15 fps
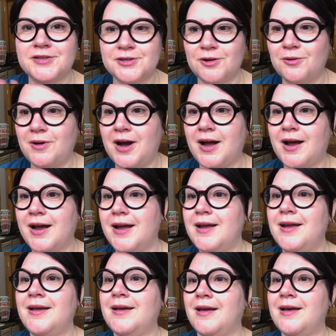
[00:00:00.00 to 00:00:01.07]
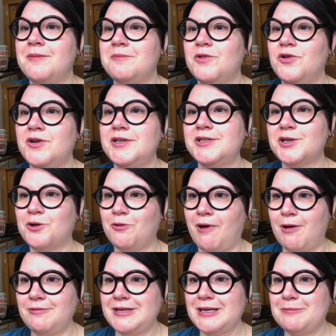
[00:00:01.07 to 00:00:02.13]
so I am good to go
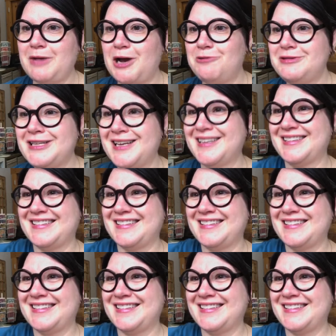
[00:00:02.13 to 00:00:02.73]
out and about.